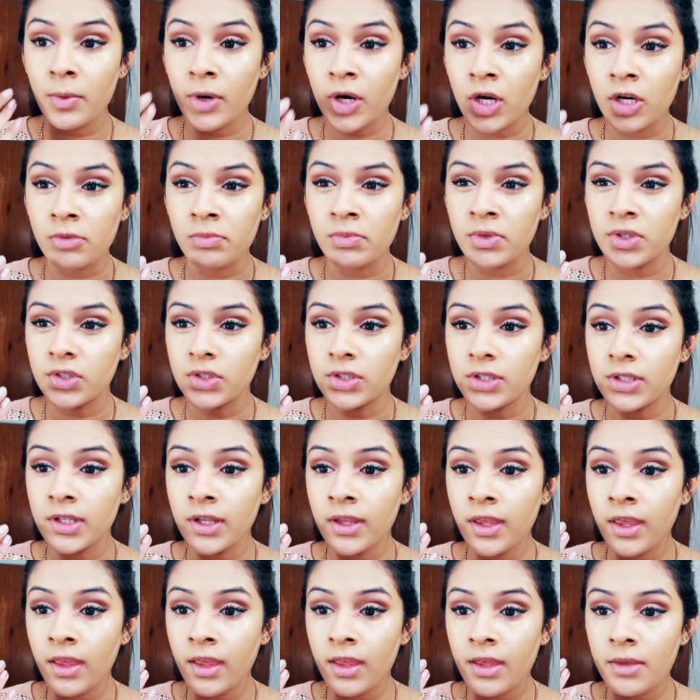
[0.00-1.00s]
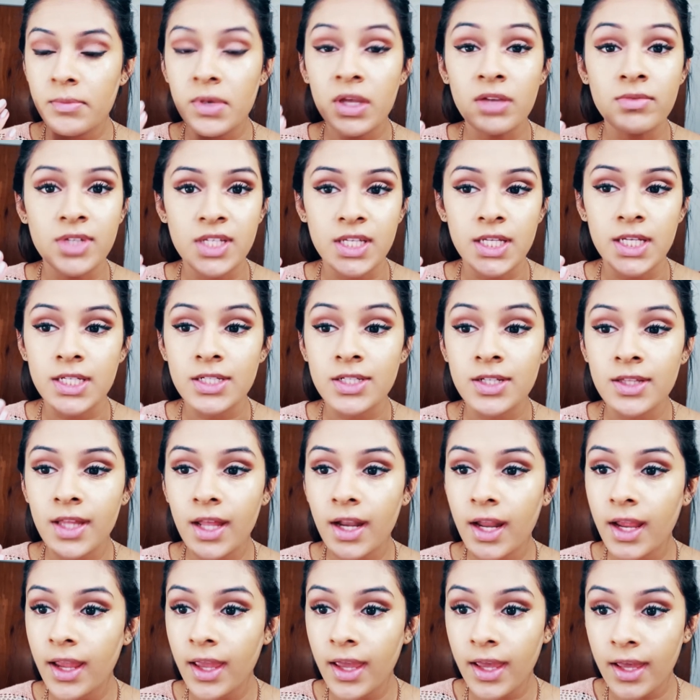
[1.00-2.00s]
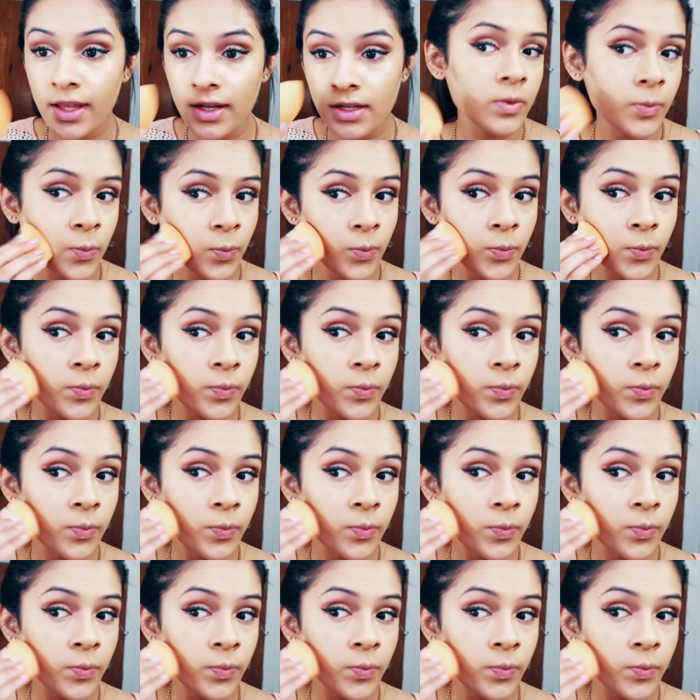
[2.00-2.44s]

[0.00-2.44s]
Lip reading: purple pigmentation that I had.